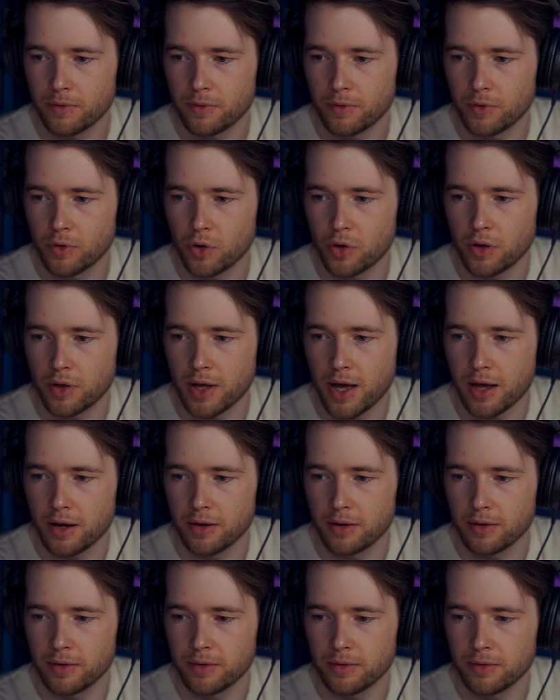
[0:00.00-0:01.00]
Look at that.
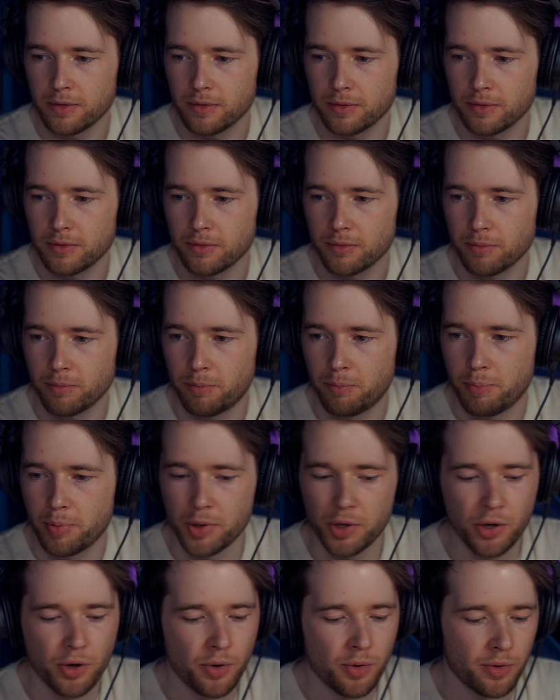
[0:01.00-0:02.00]

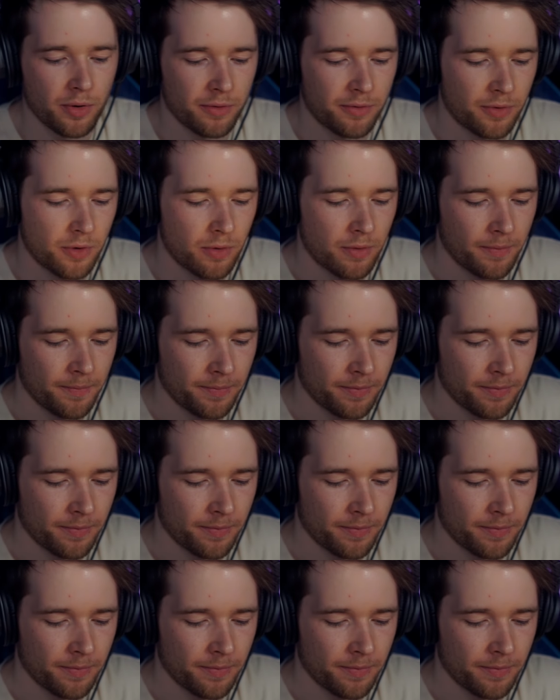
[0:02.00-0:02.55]
Beautiful.